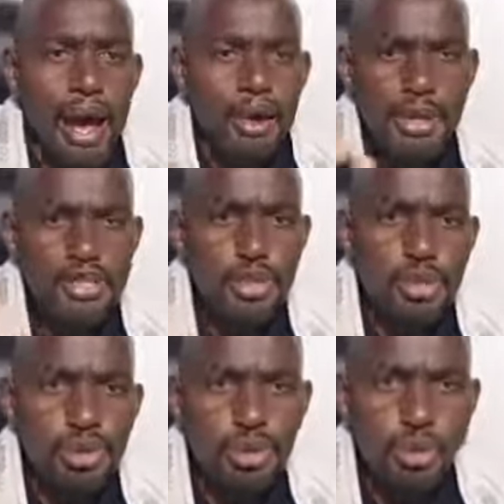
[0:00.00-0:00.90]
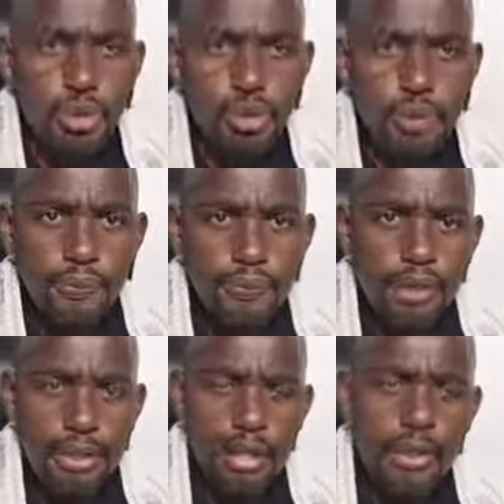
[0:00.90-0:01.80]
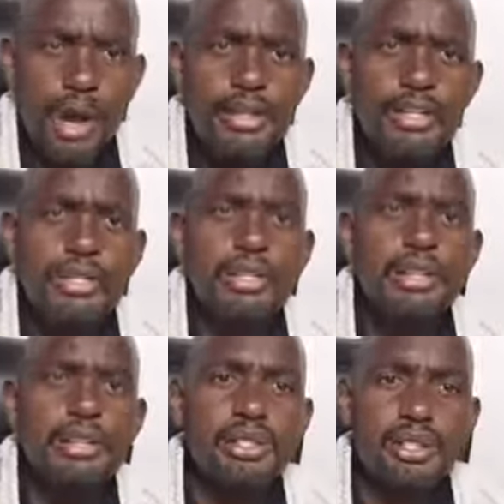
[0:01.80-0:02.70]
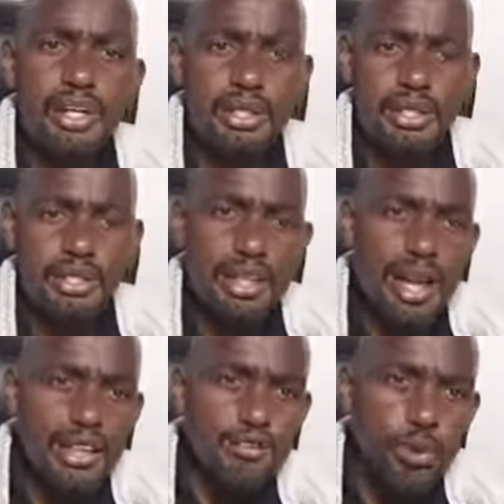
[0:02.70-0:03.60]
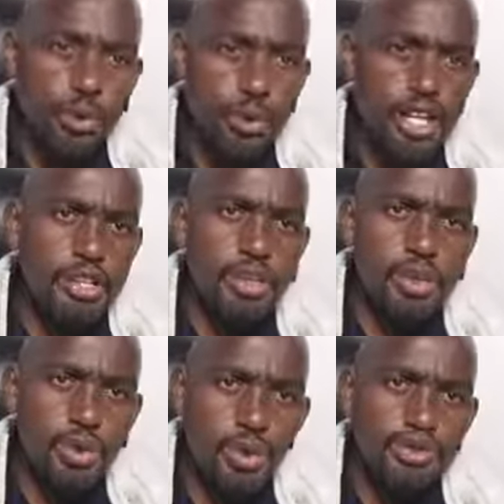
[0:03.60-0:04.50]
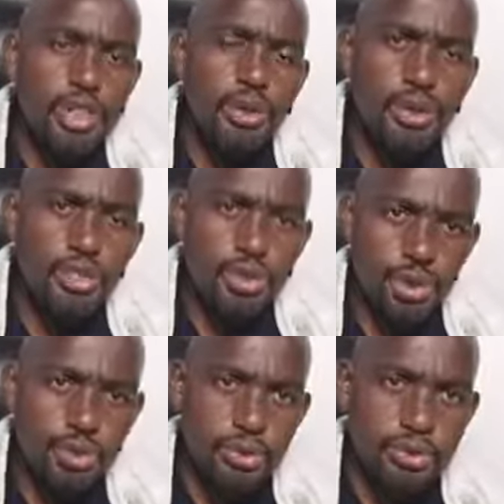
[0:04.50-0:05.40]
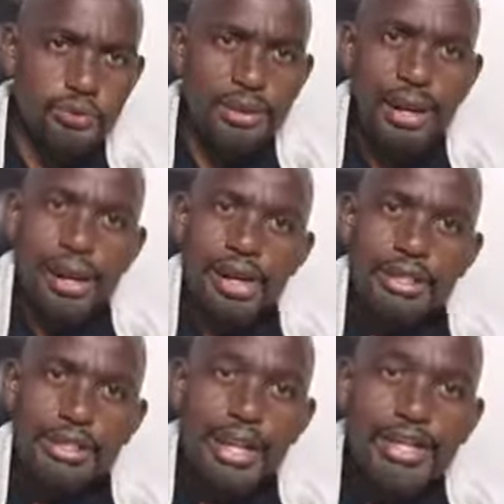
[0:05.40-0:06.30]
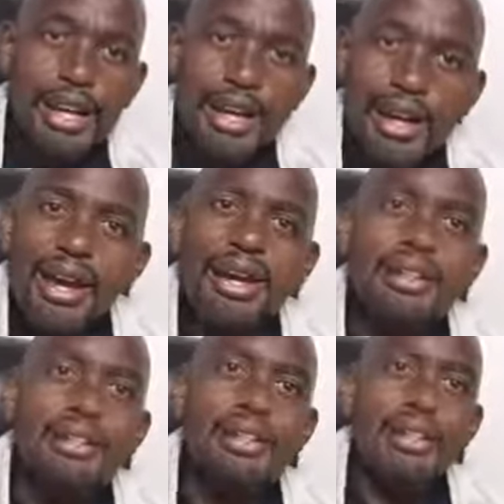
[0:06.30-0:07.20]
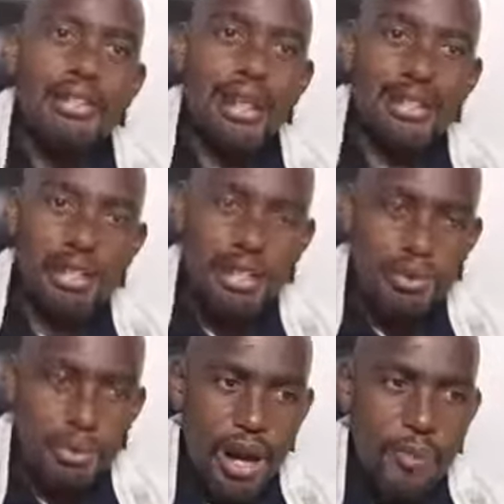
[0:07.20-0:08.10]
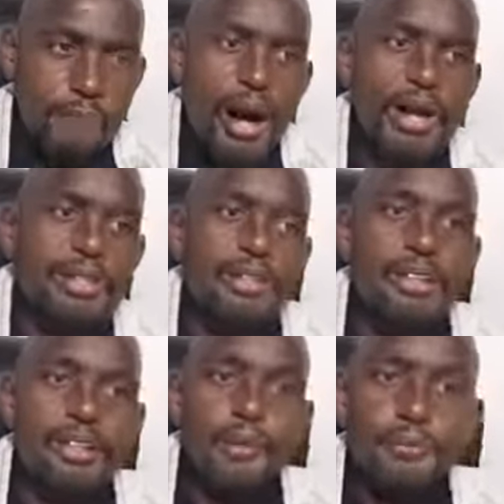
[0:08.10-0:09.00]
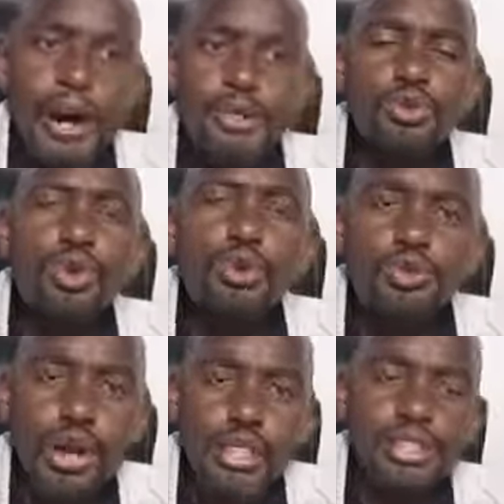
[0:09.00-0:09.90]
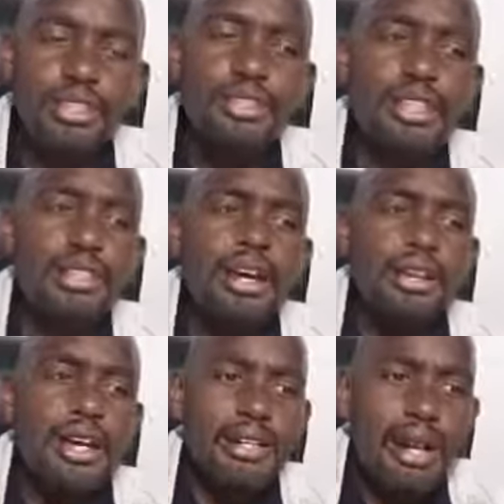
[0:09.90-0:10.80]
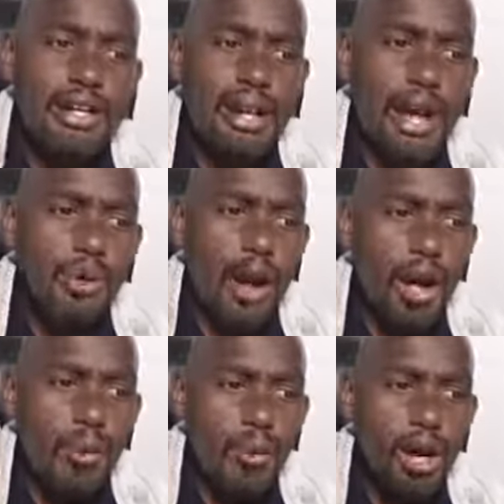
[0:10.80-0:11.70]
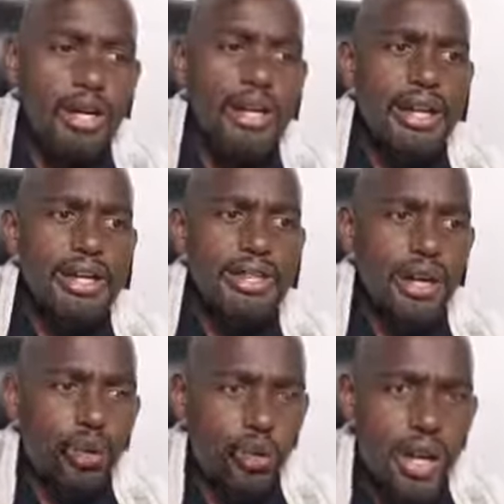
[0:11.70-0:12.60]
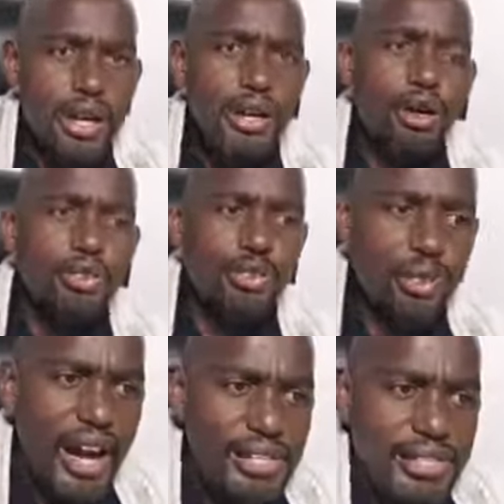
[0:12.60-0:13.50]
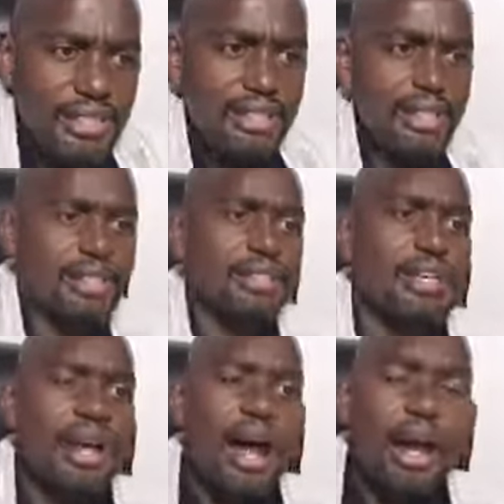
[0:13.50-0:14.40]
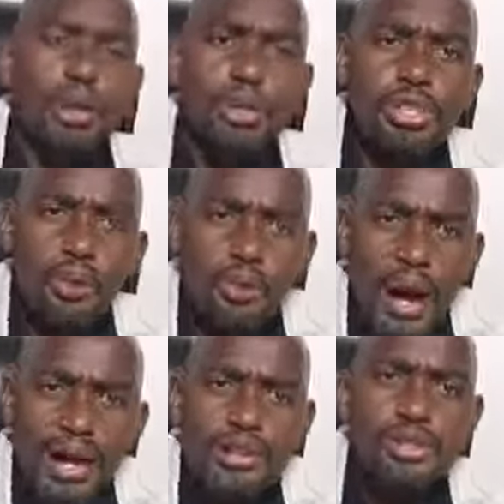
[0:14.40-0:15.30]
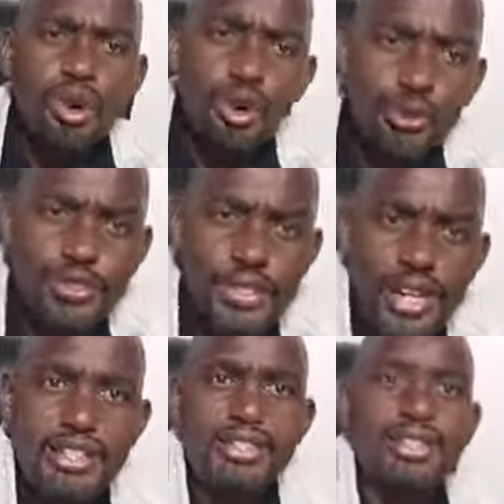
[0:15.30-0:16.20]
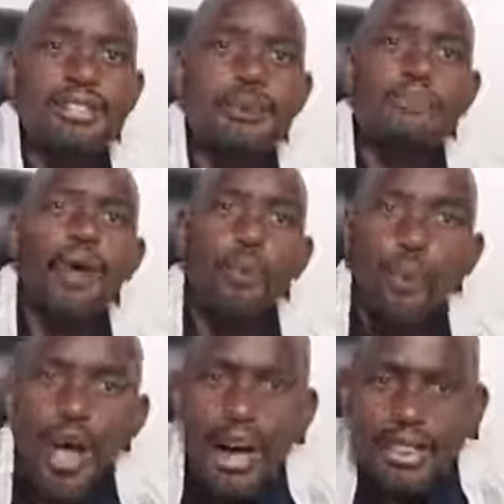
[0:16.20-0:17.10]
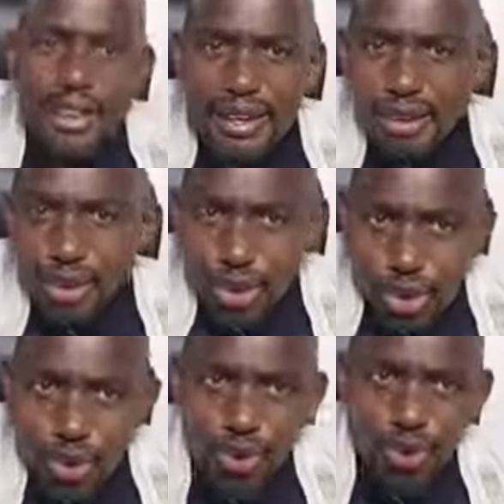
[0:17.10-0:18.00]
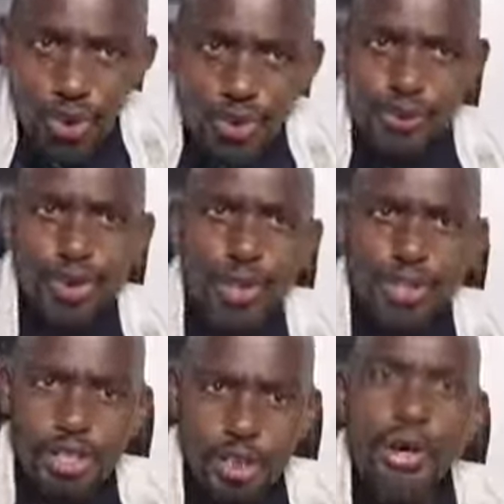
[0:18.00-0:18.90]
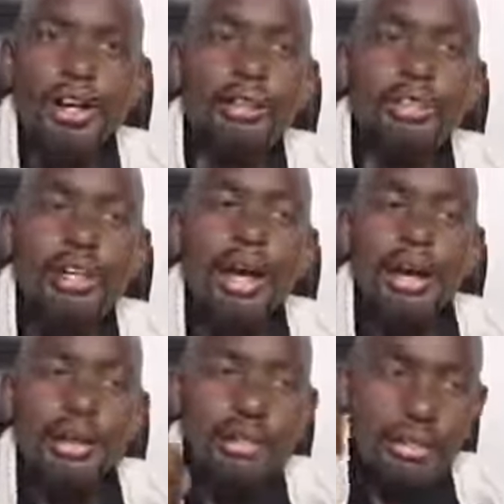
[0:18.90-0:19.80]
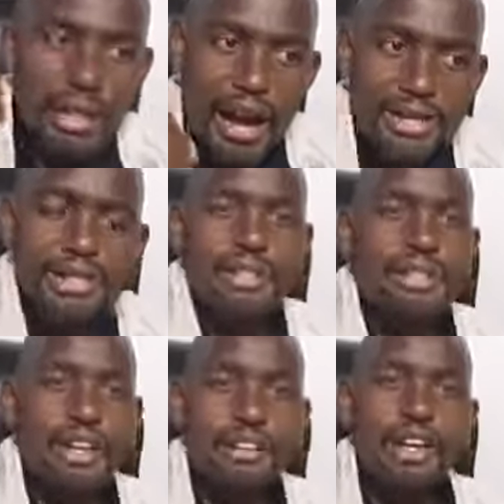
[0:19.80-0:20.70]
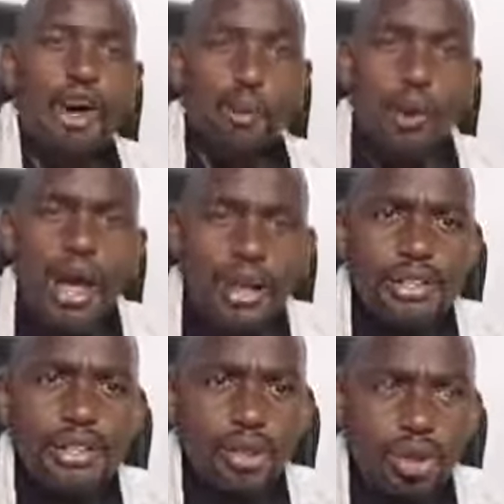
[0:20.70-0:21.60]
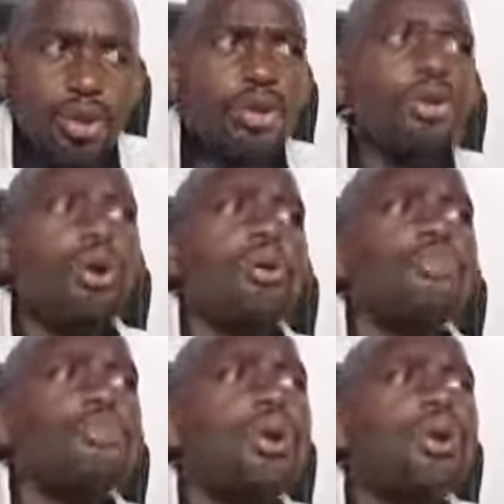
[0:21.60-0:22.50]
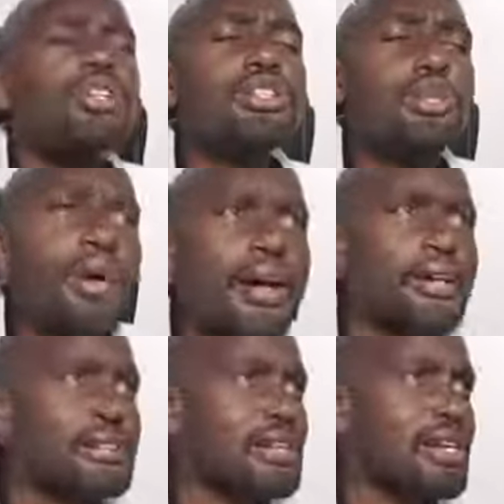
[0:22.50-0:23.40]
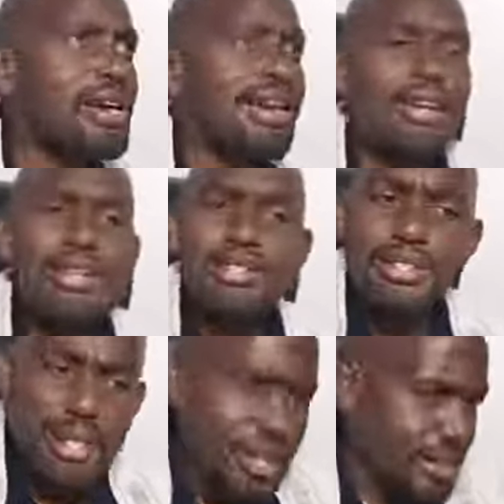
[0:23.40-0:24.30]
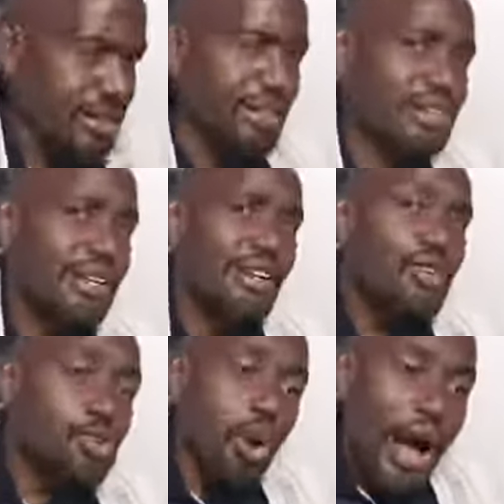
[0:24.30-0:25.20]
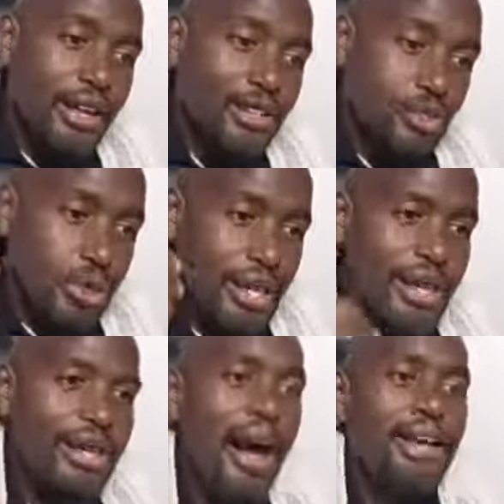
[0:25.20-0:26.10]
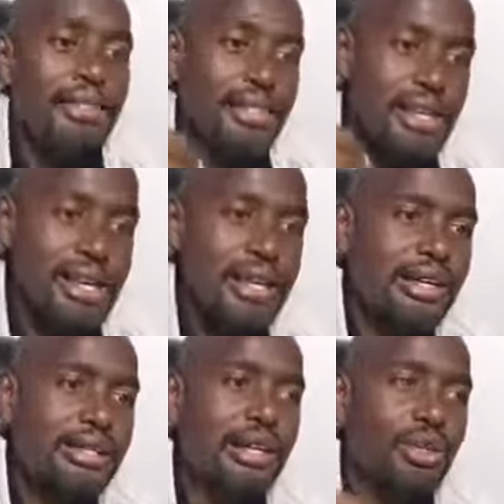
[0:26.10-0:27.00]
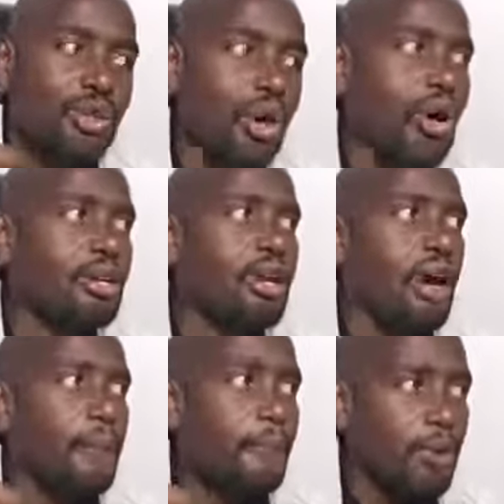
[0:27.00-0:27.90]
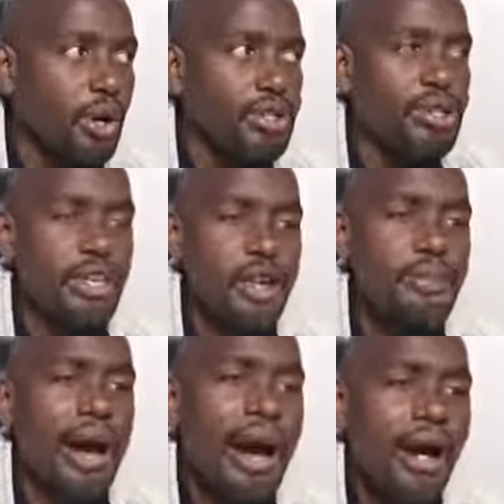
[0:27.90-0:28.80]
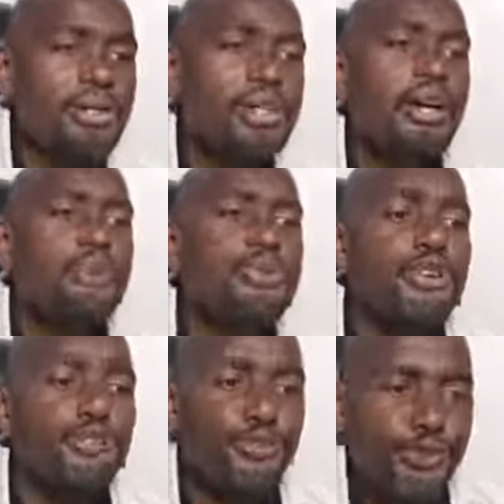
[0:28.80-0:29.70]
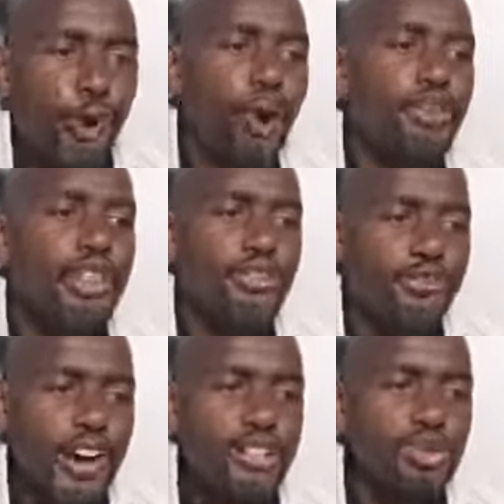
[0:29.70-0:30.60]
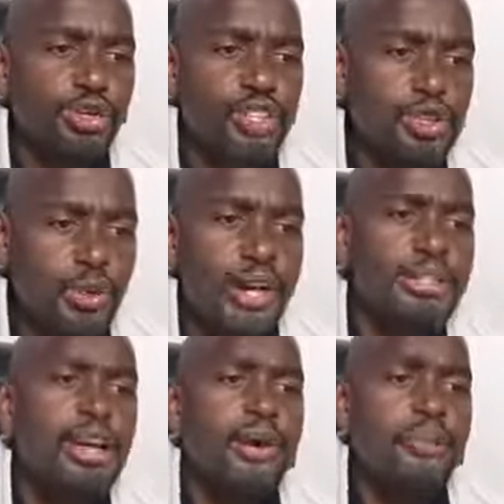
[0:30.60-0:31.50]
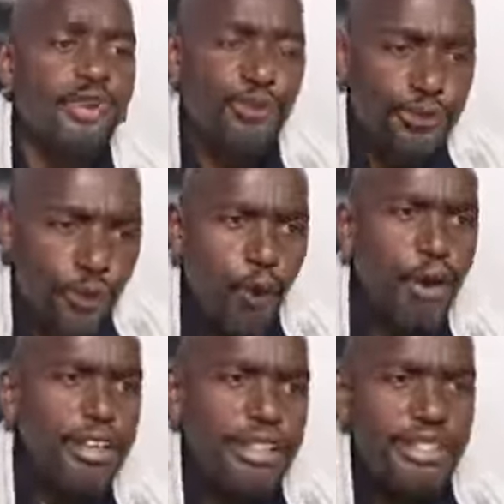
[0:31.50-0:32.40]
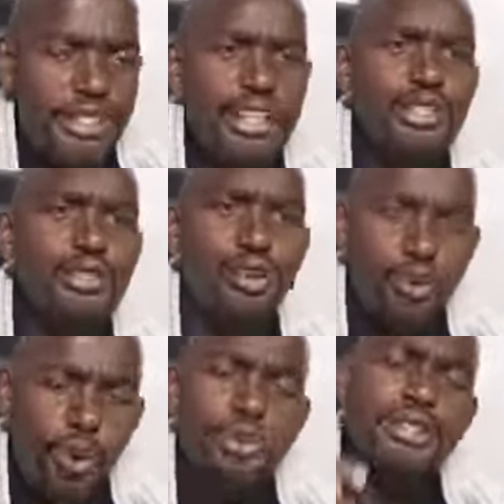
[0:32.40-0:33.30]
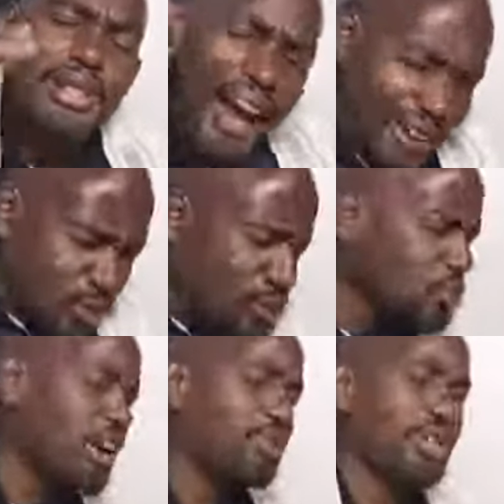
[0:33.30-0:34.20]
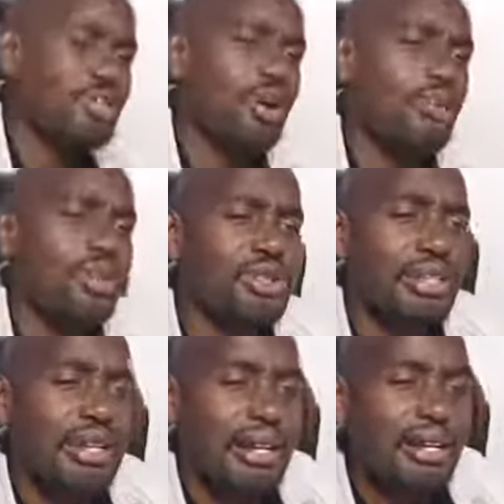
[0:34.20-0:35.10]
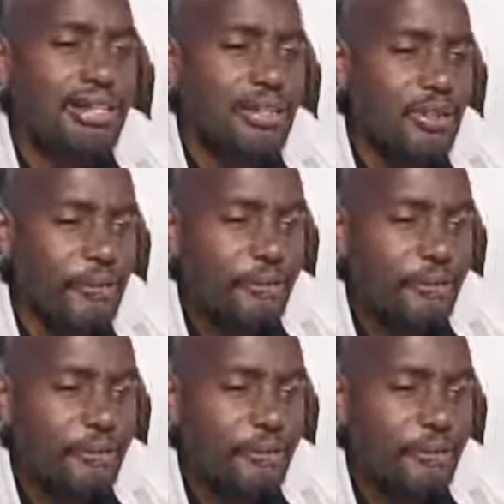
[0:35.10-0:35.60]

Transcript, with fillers: I mentioned to you that righteousness and justice are the foundation of the Lord's throne. It says again that in my path, the path of righteousness, it says that, that I, I walk in the way of righteousness, along the paths of justice. Where the throne of God dwells is righteousness. Where the throne of God dwells is justice. So as we are seeing that God brought him out before the first of his works, before his deeds of old, that was when wisdom was released.